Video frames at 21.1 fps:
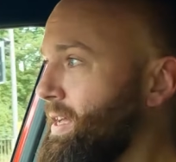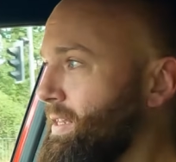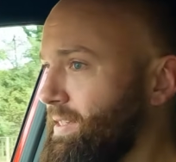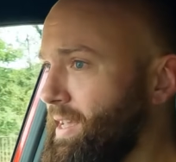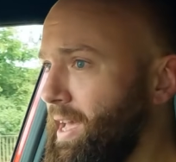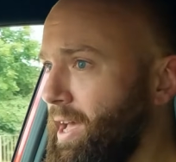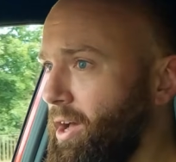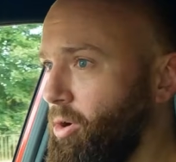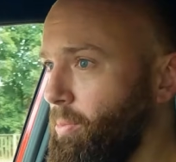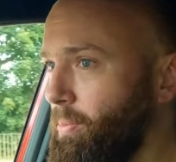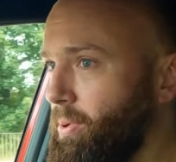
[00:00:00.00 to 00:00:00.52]

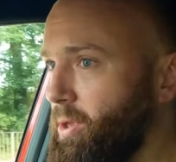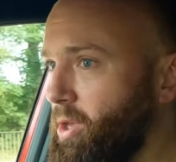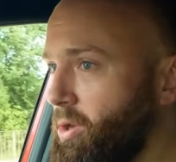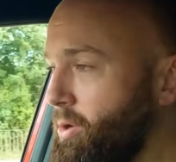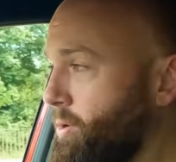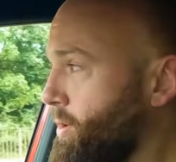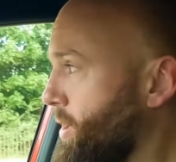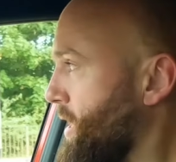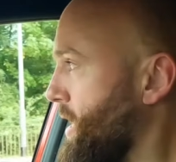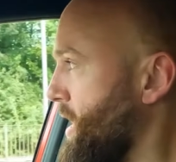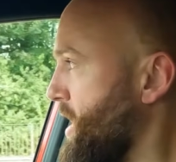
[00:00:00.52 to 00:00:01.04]
to help
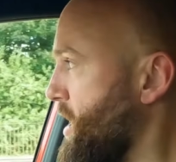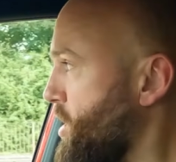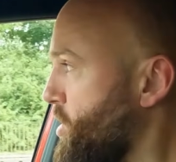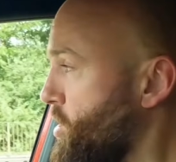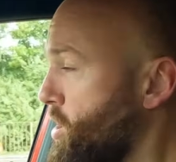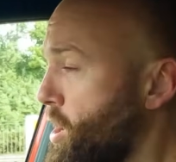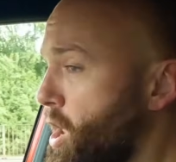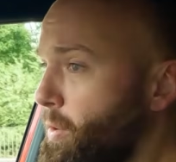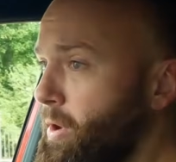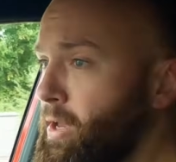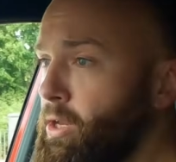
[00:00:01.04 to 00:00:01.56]
you
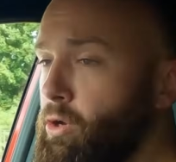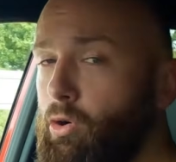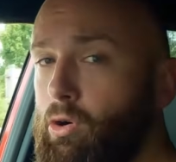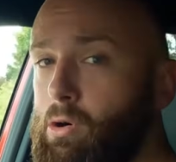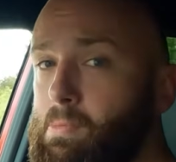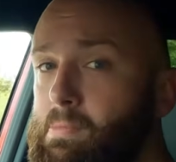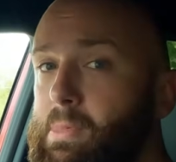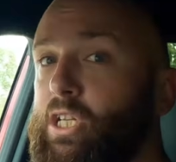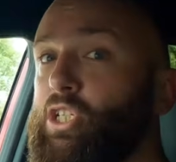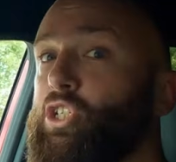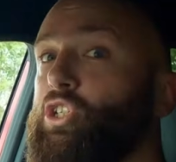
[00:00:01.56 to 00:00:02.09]
lower your
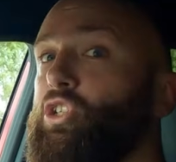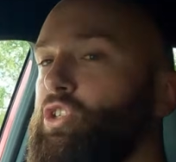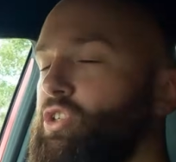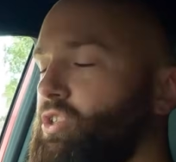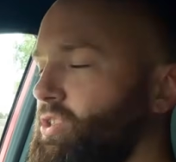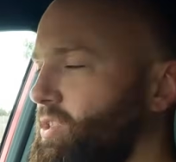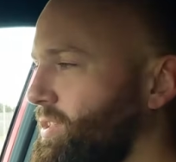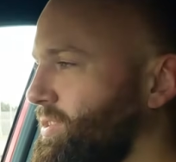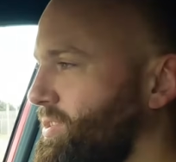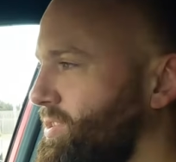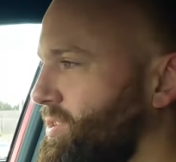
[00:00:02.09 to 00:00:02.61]

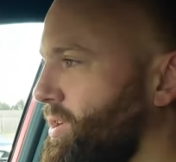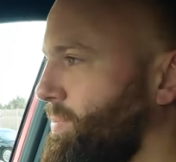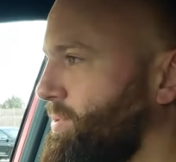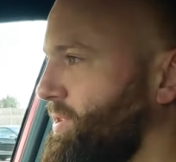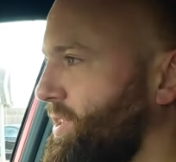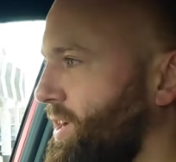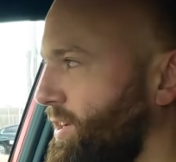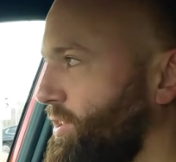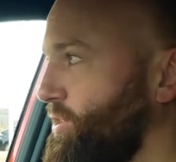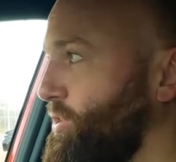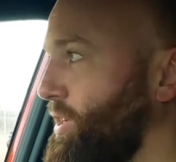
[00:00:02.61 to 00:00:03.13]
emissions and
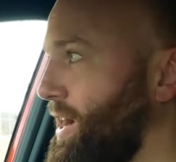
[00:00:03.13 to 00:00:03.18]
stop-start